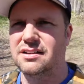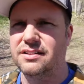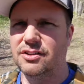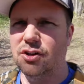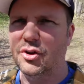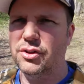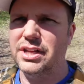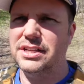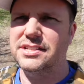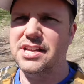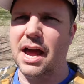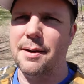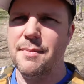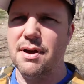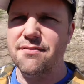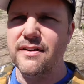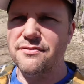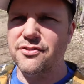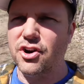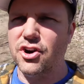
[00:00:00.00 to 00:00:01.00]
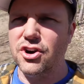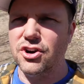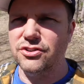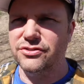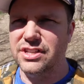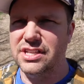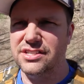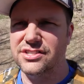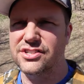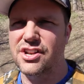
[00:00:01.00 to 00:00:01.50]
The only time I've ever heard
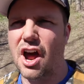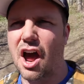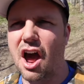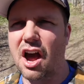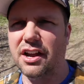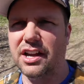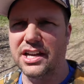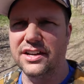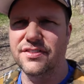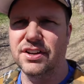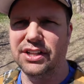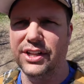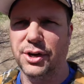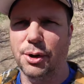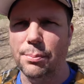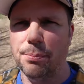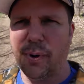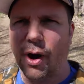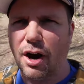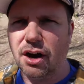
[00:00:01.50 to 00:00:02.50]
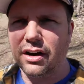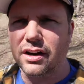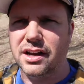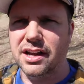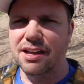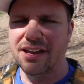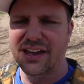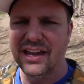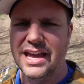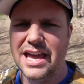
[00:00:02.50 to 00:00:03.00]
this dog give a little bark
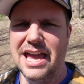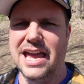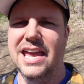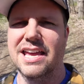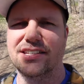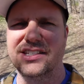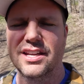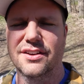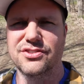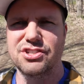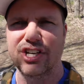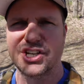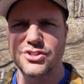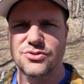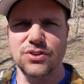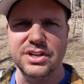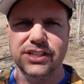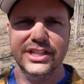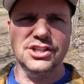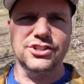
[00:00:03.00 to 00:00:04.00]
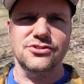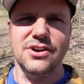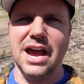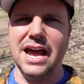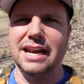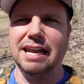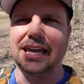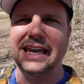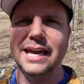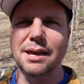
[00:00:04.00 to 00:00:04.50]
is if she's really
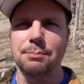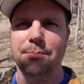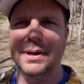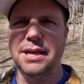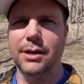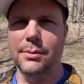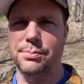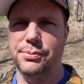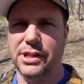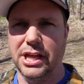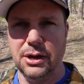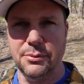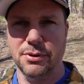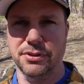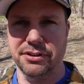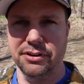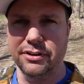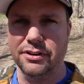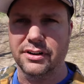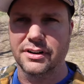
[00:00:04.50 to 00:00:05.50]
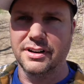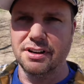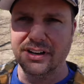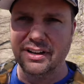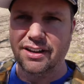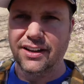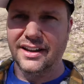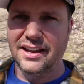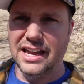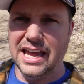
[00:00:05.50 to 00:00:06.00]
trying to get me to play with her
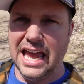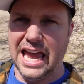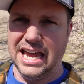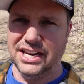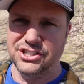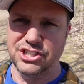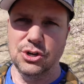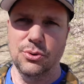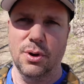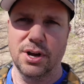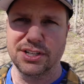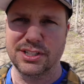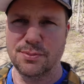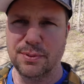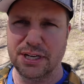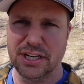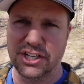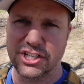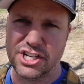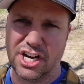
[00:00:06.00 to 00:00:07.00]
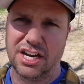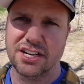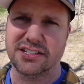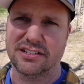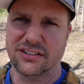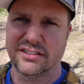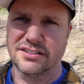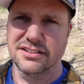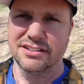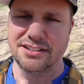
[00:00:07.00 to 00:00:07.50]
and she wants me to chase
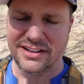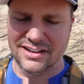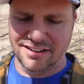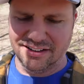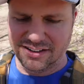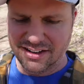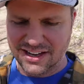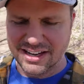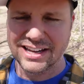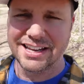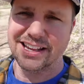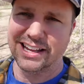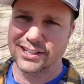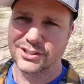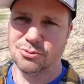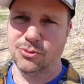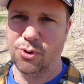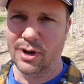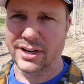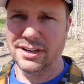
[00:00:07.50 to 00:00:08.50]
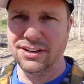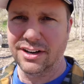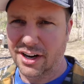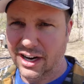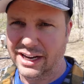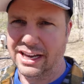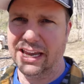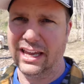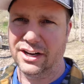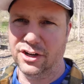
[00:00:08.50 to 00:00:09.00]
her. That's one.
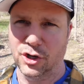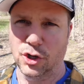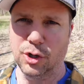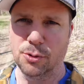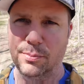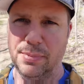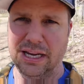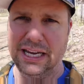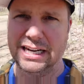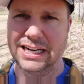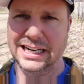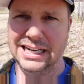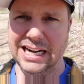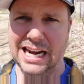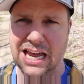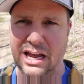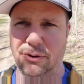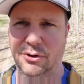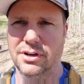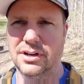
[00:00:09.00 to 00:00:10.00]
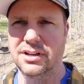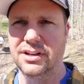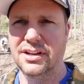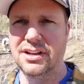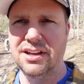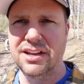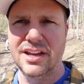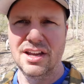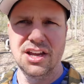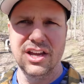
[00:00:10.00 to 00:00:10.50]
Again, her being a clown.
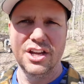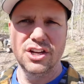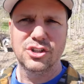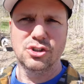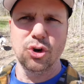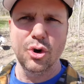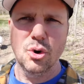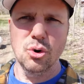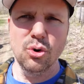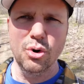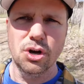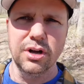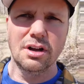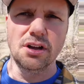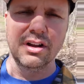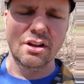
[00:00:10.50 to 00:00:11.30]
Two